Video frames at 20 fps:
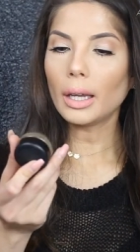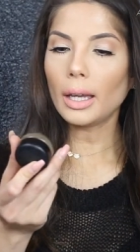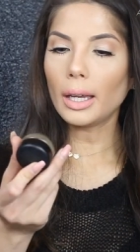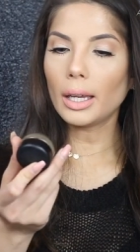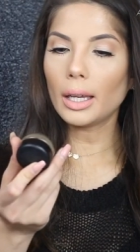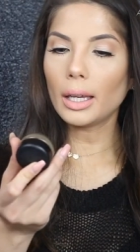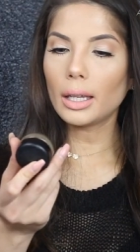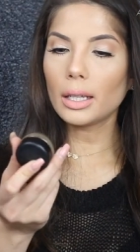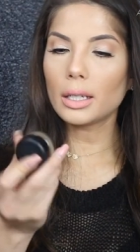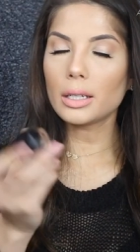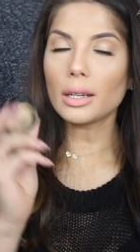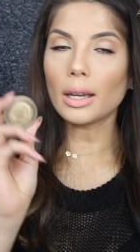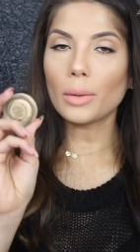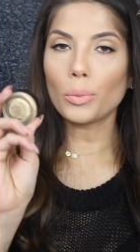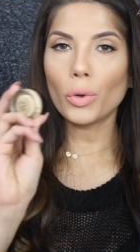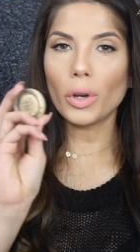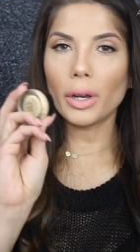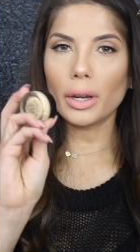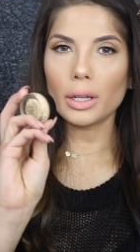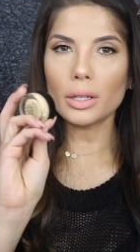And
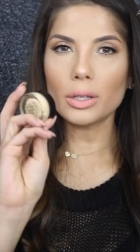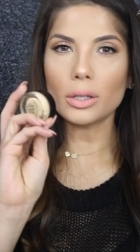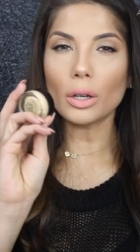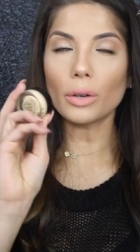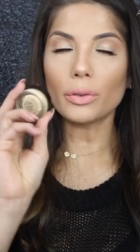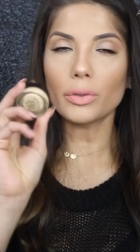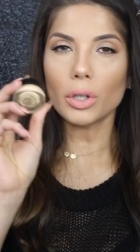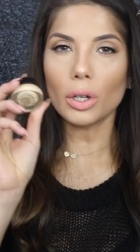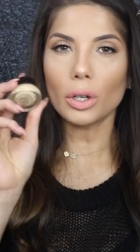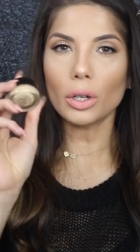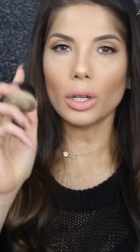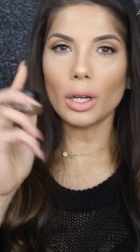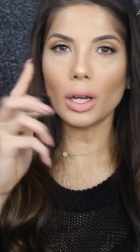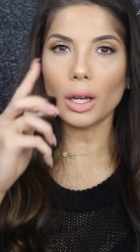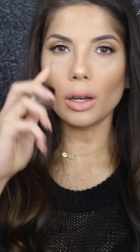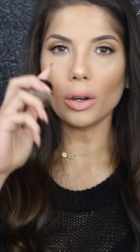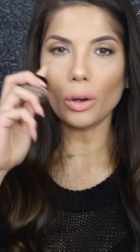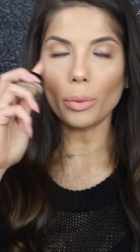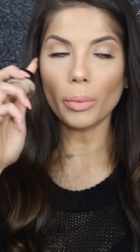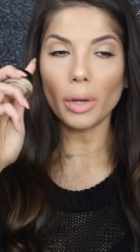I'm wearing Soft
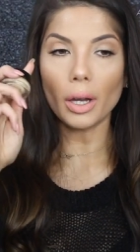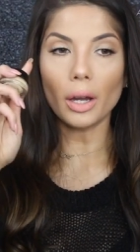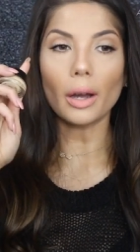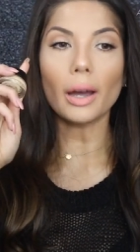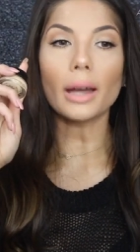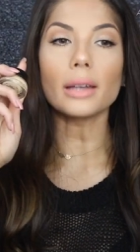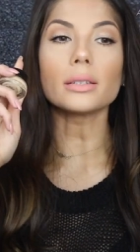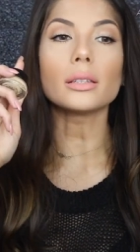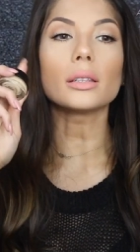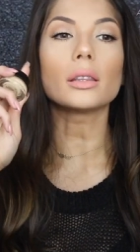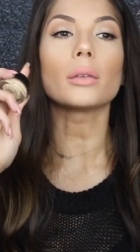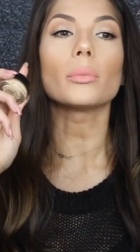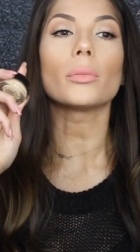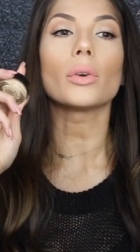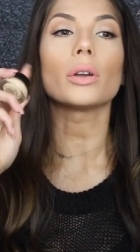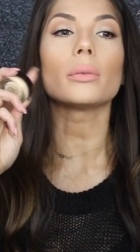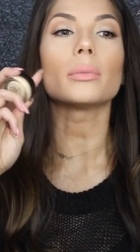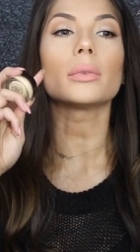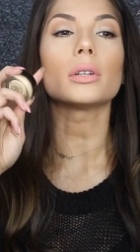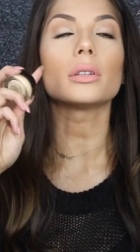Ochre on my eyes at the
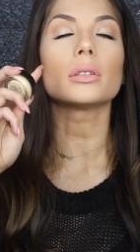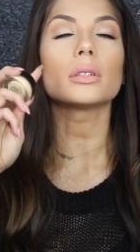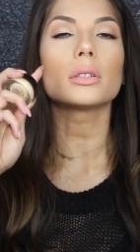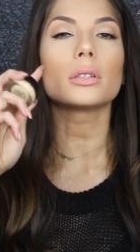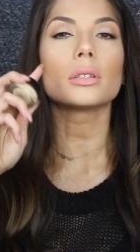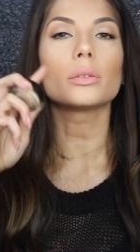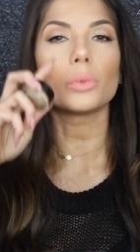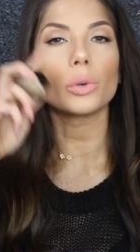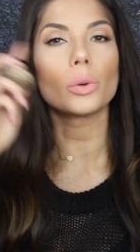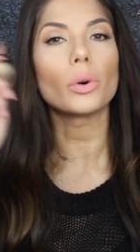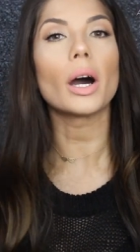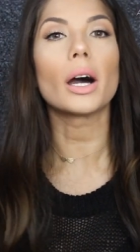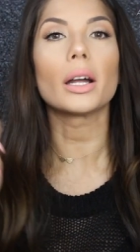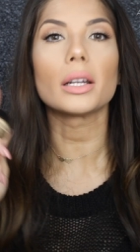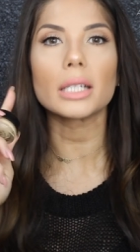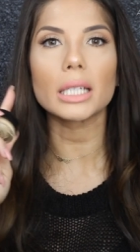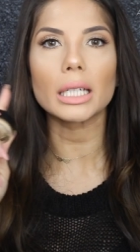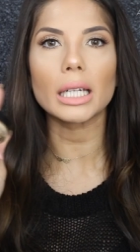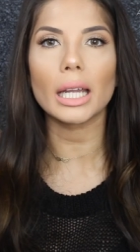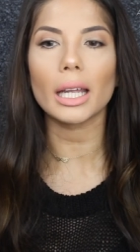moment, well,
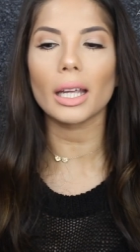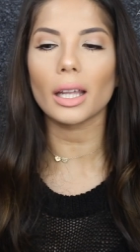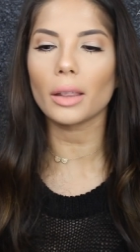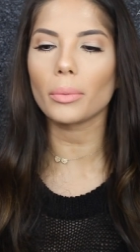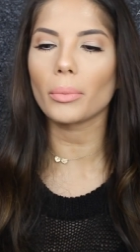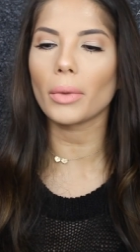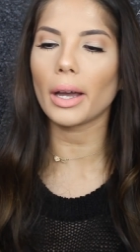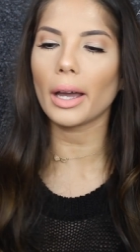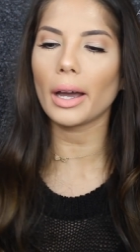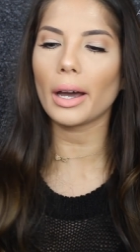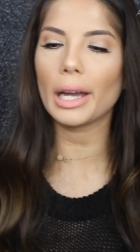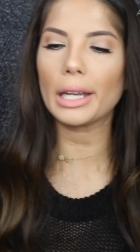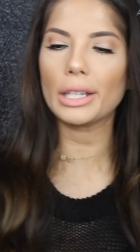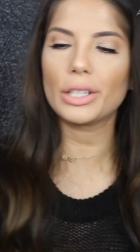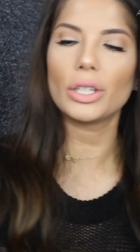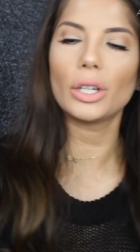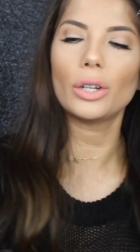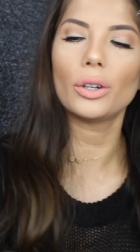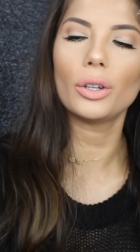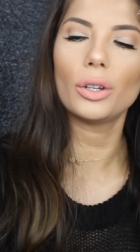underneath my
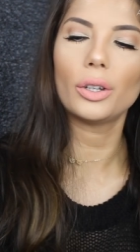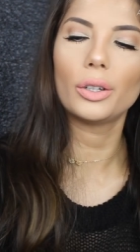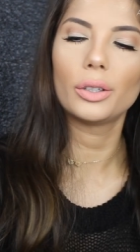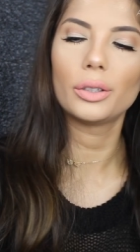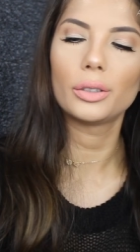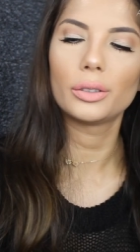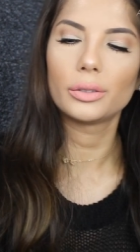eyeshadow.